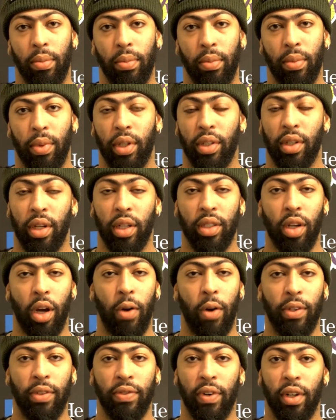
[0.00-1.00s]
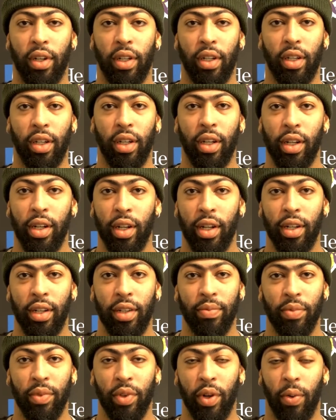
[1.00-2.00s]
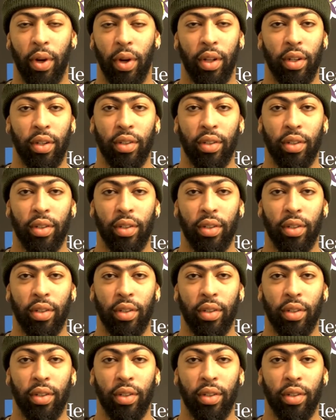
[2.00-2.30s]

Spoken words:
it's always fun to, whether